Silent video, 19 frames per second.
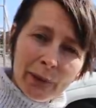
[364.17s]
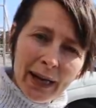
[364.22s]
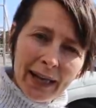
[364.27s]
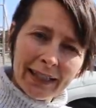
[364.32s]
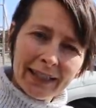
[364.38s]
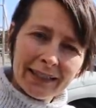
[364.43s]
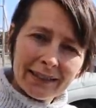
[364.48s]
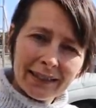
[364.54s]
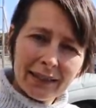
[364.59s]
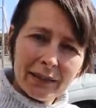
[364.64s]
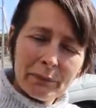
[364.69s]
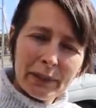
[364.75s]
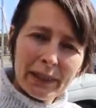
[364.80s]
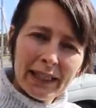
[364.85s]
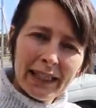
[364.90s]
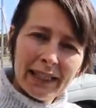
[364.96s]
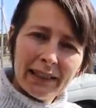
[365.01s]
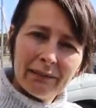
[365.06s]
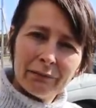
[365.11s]
one is going to
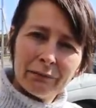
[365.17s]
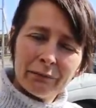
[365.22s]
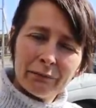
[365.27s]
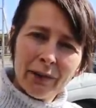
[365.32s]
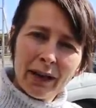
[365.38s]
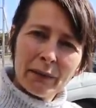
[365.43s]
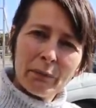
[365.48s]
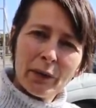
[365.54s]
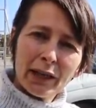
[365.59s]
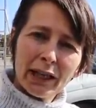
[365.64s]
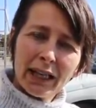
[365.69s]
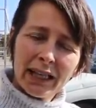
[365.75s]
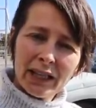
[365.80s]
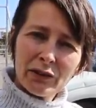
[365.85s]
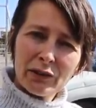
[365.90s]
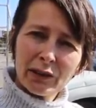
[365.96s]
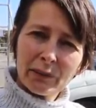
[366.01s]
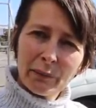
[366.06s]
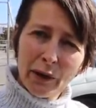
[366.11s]
be run by an
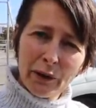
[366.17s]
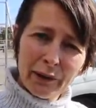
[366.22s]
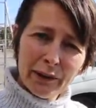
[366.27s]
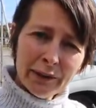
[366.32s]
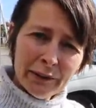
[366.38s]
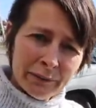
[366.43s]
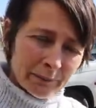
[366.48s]
electric motor